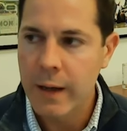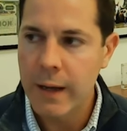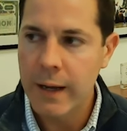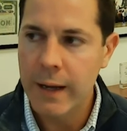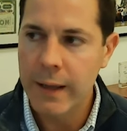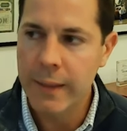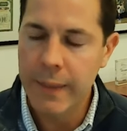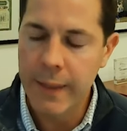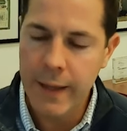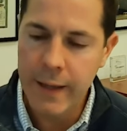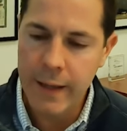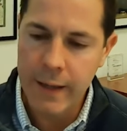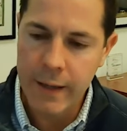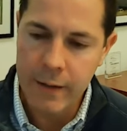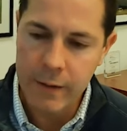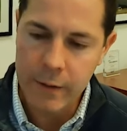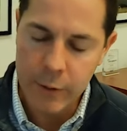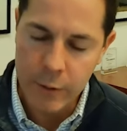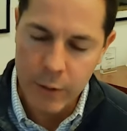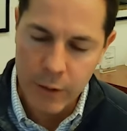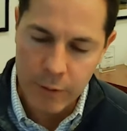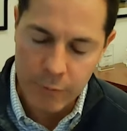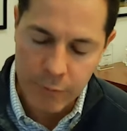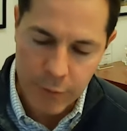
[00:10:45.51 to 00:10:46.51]
And then
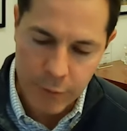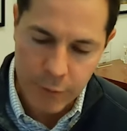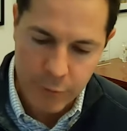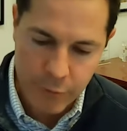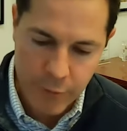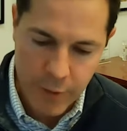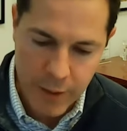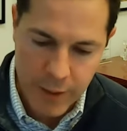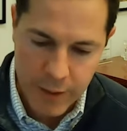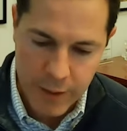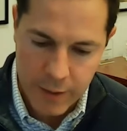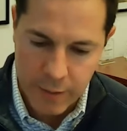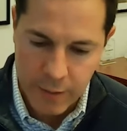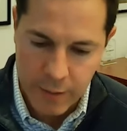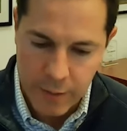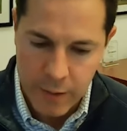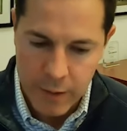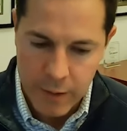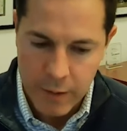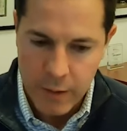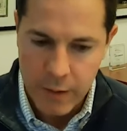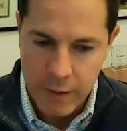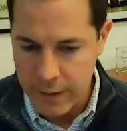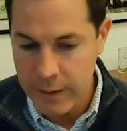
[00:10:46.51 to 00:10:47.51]
you have the Fed
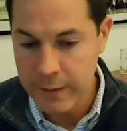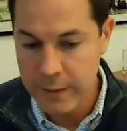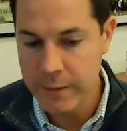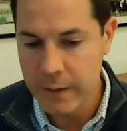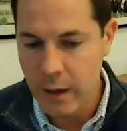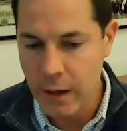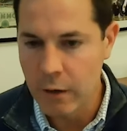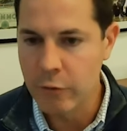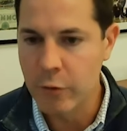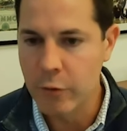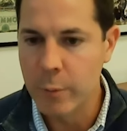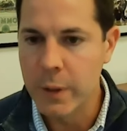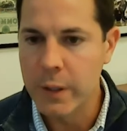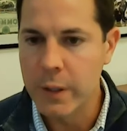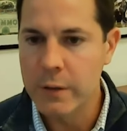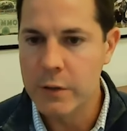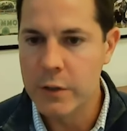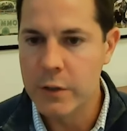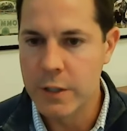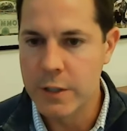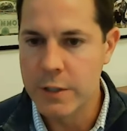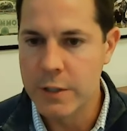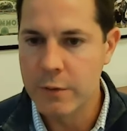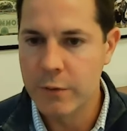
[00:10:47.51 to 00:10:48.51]
and the government
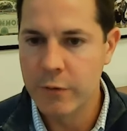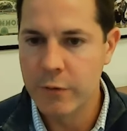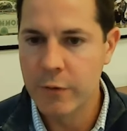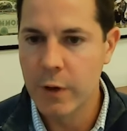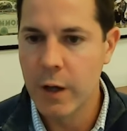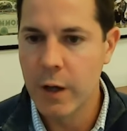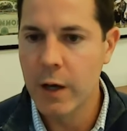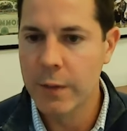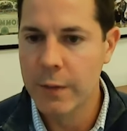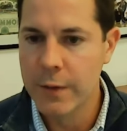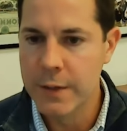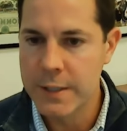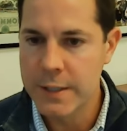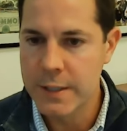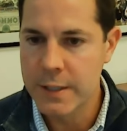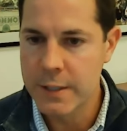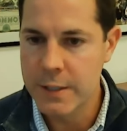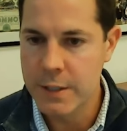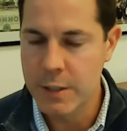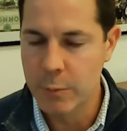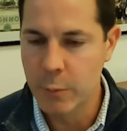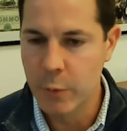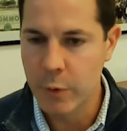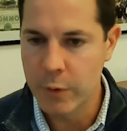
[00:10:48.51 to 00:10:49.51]
just flood the
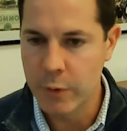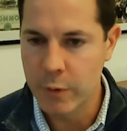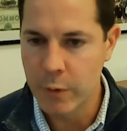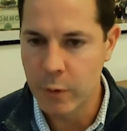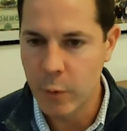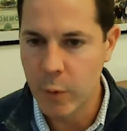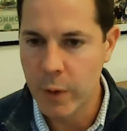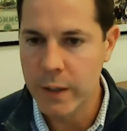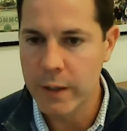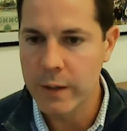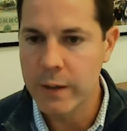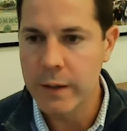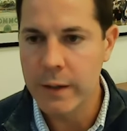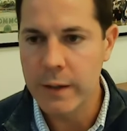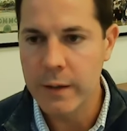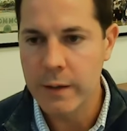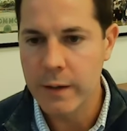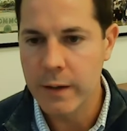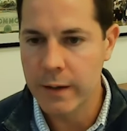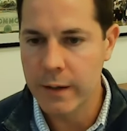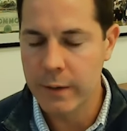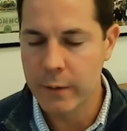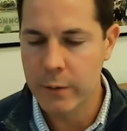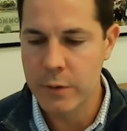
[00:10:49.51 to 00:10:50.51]
system with liquidity,
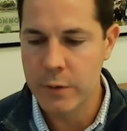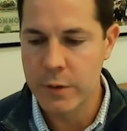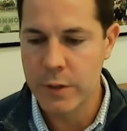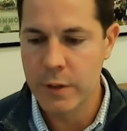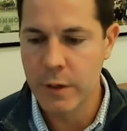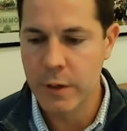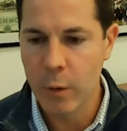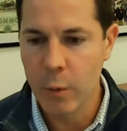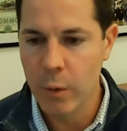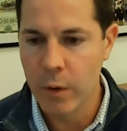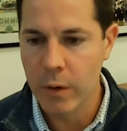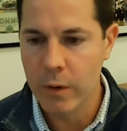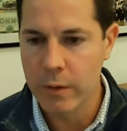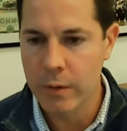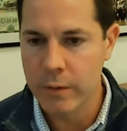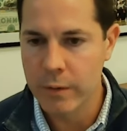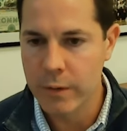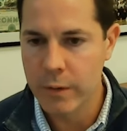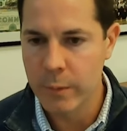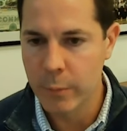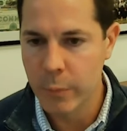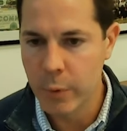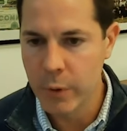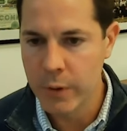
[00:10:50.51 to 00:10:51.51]
and there's nowhere
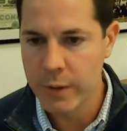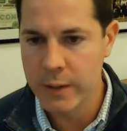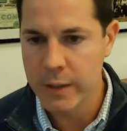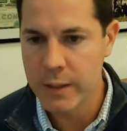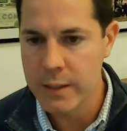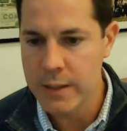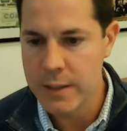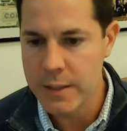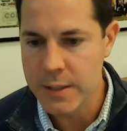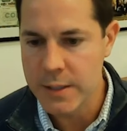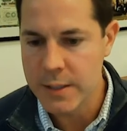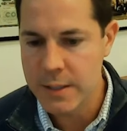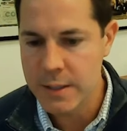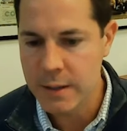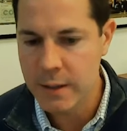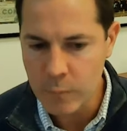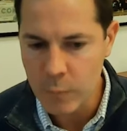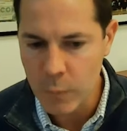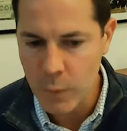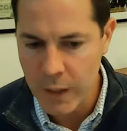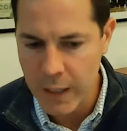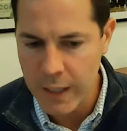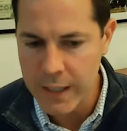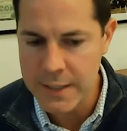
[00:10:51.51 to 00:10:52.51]
to put these
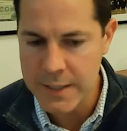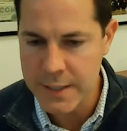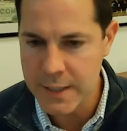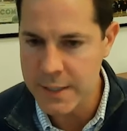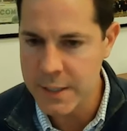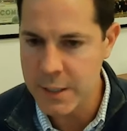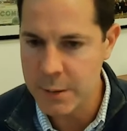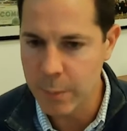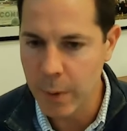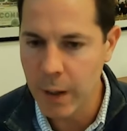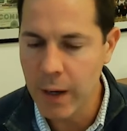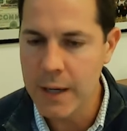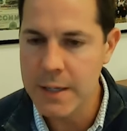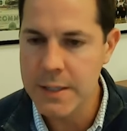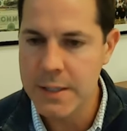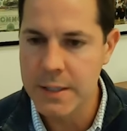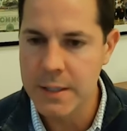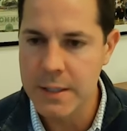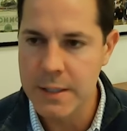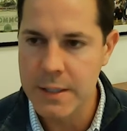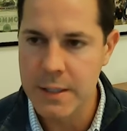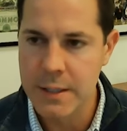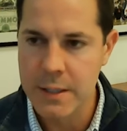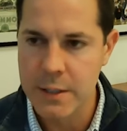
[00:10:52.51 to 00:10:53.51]
excess
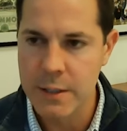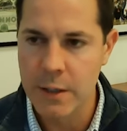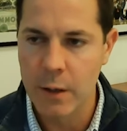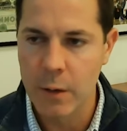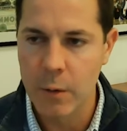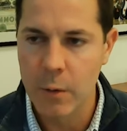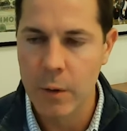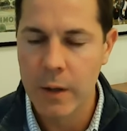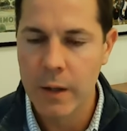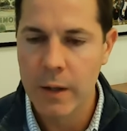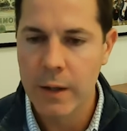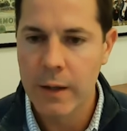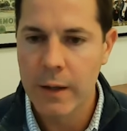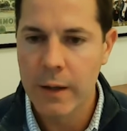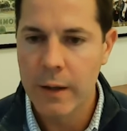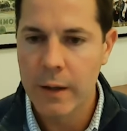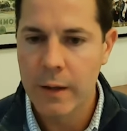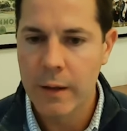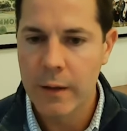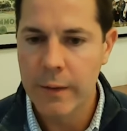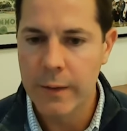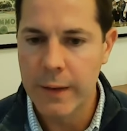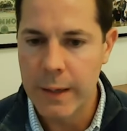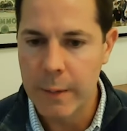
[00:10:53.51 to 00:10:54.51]
deposits. And so
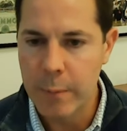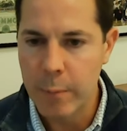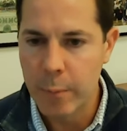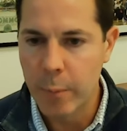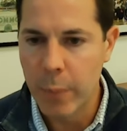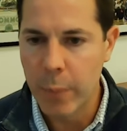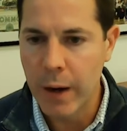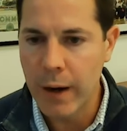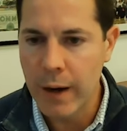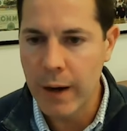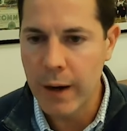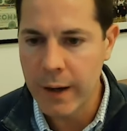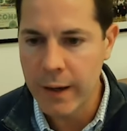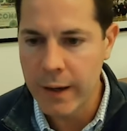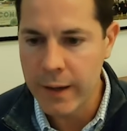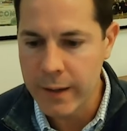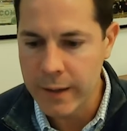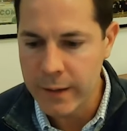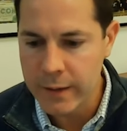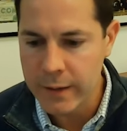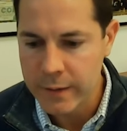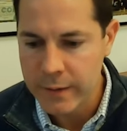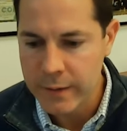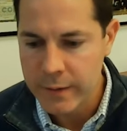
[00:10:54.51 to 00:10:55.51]
they
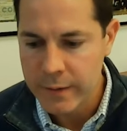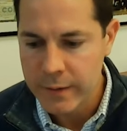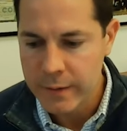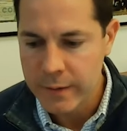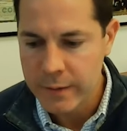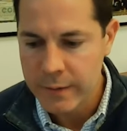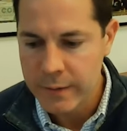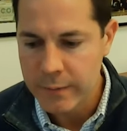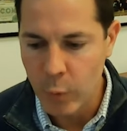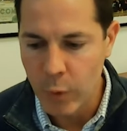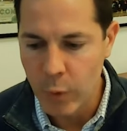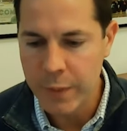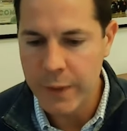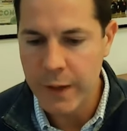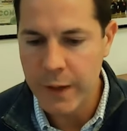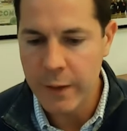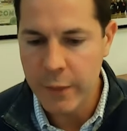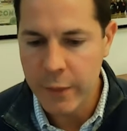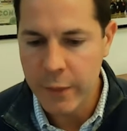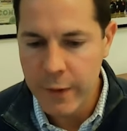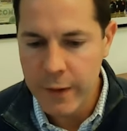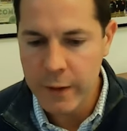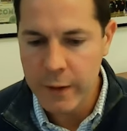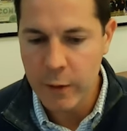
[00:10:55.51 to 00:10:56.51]
buy what they
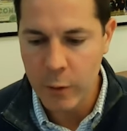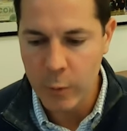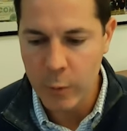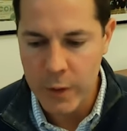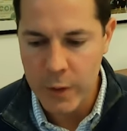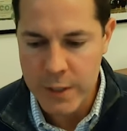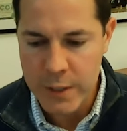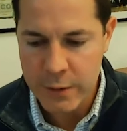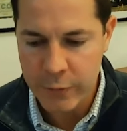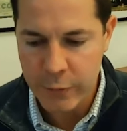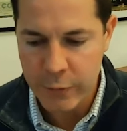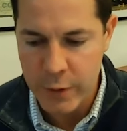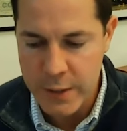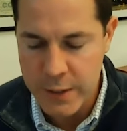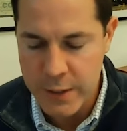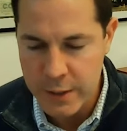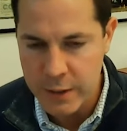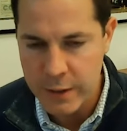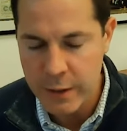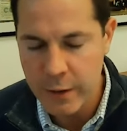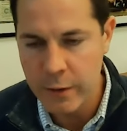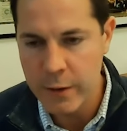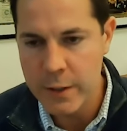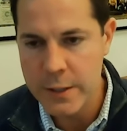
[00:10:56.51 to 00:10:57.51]
think are risk free
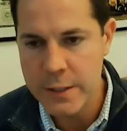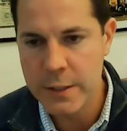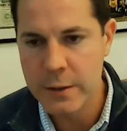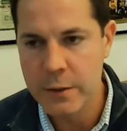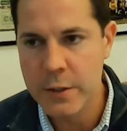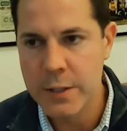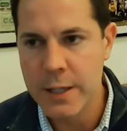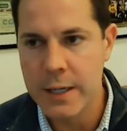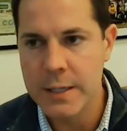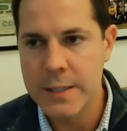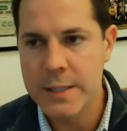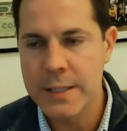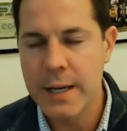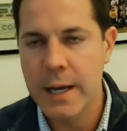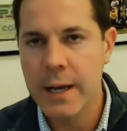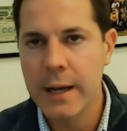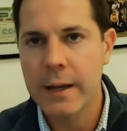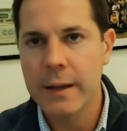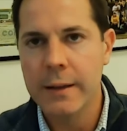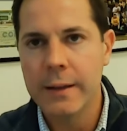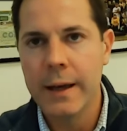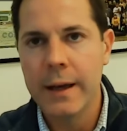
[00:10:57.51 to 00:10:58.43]
securities. There's that saying